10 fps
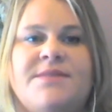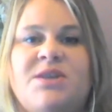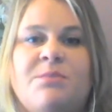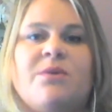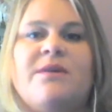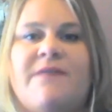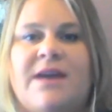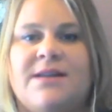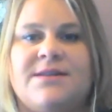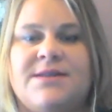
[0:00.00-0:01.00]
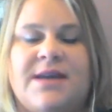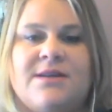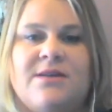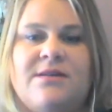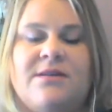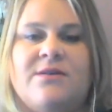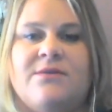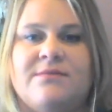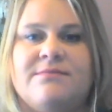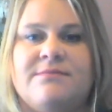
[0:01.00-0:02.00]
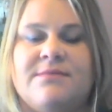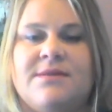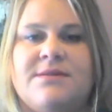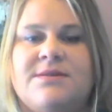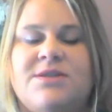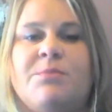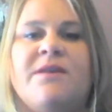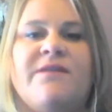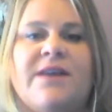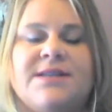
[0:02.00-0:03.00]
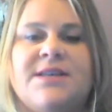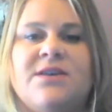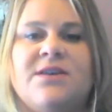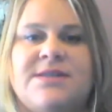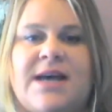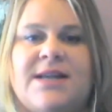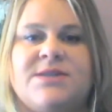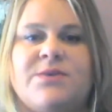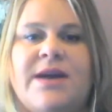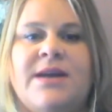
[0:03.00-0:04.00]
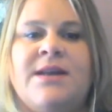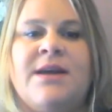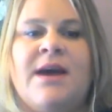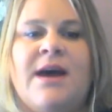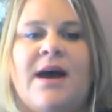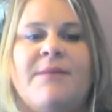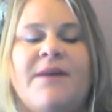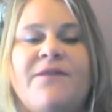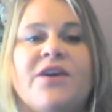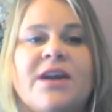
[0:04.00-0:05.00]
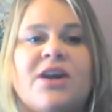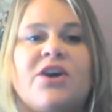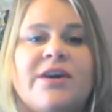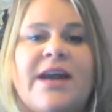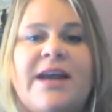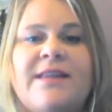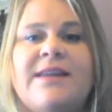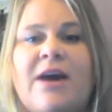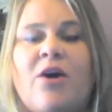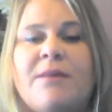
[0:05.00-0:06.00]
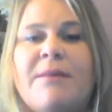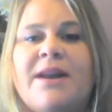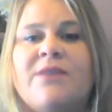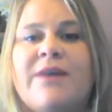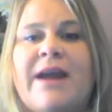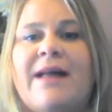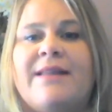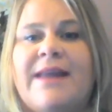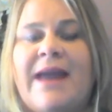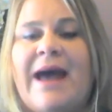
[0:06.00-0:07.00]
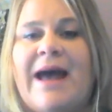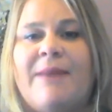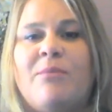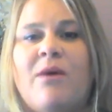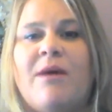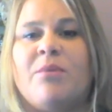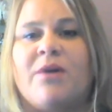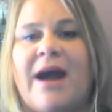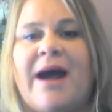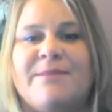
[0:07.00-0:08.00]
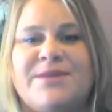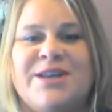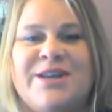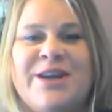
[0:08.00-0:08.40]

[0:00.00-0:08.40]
super advanced, you know, super advanced skill sets, right? If you're going to create the augmented reality app, well, perhaps,